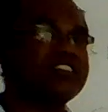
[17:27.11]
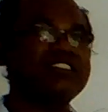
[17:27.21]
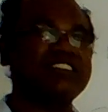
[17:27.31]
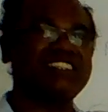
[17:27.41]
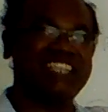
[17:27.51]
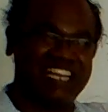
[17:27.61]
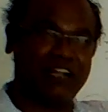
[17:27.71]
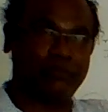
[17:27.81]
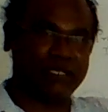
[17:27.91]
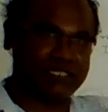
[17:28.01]
is the T
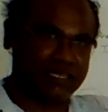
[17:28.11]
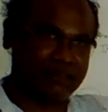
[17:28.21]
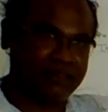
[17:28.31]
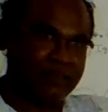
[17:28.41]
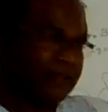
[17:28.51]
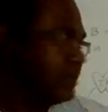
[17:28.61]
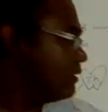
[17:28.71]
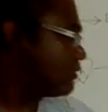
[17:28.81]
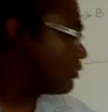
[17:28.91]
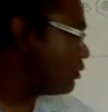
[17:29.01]
helper cell.
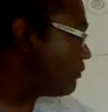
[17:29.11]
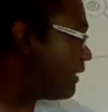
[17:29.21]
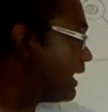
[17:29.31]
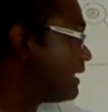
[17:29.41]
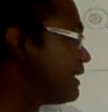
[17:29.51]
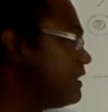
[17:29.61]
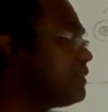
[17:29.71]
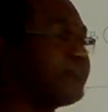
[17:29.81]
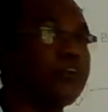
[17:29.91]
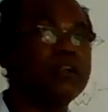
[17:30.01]
Through via the
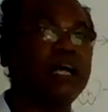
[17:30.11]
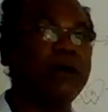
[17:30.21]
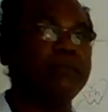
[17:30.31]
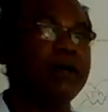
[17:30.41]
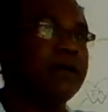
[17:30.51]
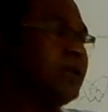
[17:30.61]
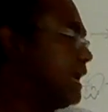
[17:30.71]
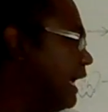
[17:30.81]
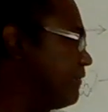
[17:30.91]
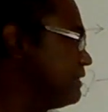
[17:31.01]
interferon gamma,
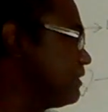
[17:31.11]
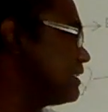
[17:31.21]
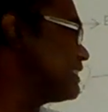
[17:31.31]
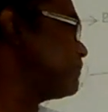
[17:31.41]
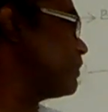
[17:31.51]
having the receptor